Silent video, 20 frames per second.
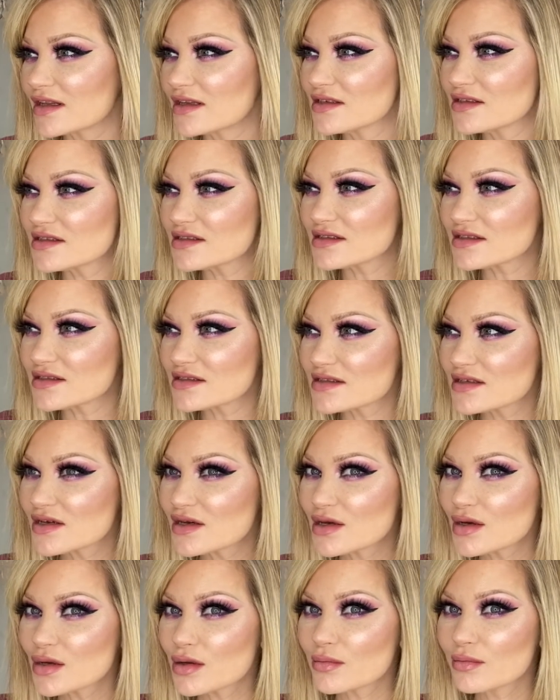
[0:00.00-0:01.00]
is
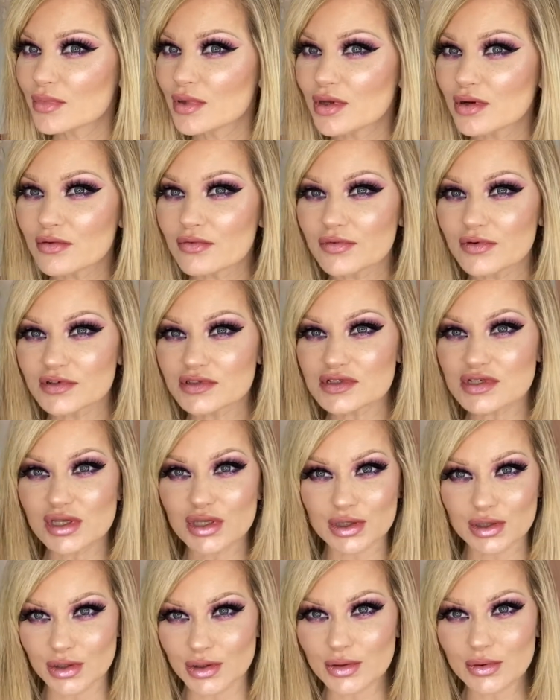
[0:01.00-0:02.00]
beautiful to
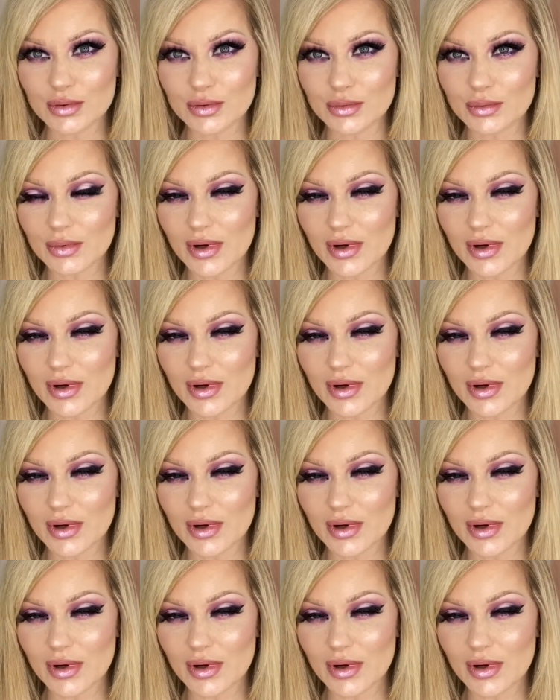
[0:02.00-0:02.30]
you.